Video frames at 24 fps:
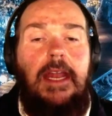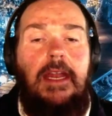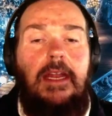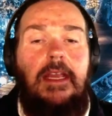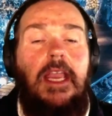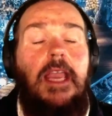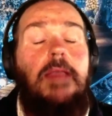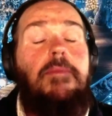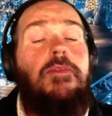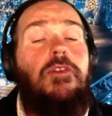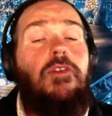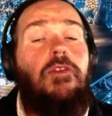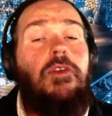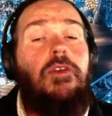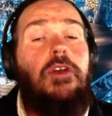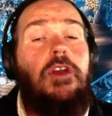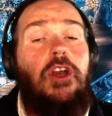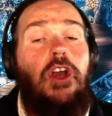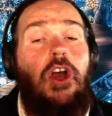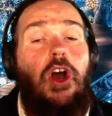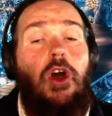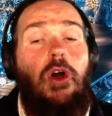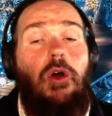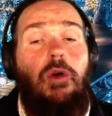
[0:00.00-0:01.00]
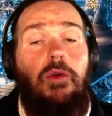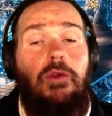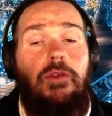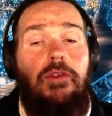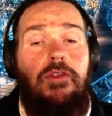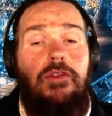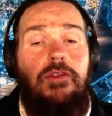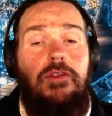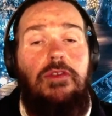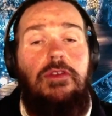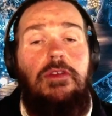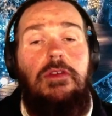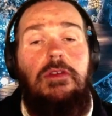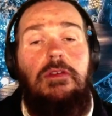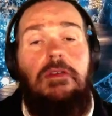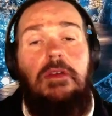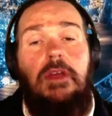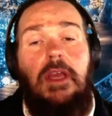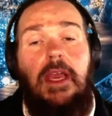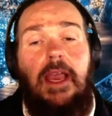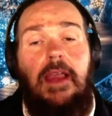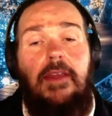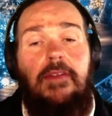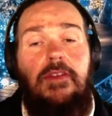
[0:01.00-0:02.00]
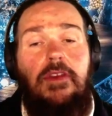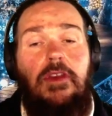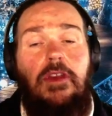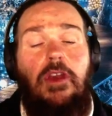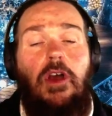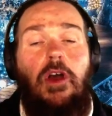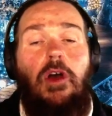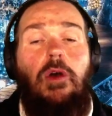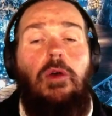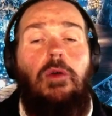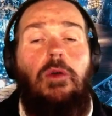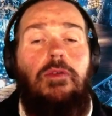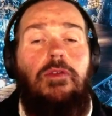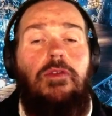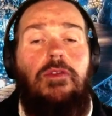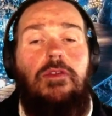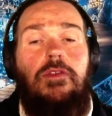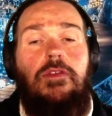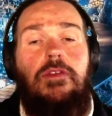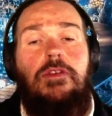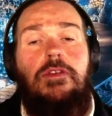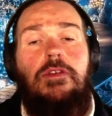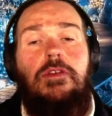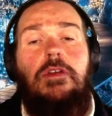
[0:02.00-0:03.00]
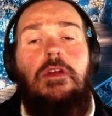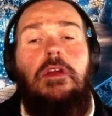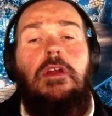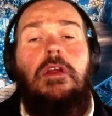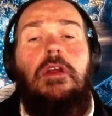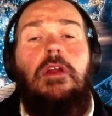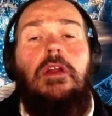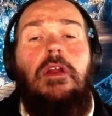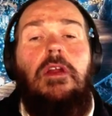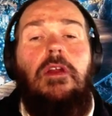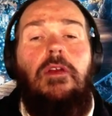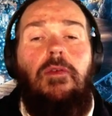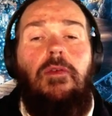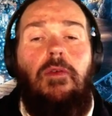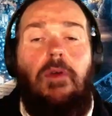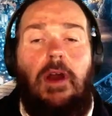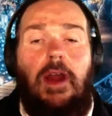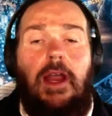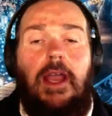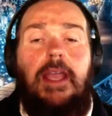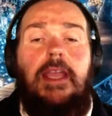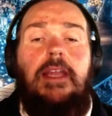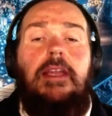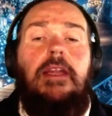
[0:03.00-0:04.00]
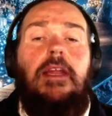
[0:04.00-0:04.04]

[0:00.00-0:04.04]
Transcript: It keeps you a ghost, as a ghost, right?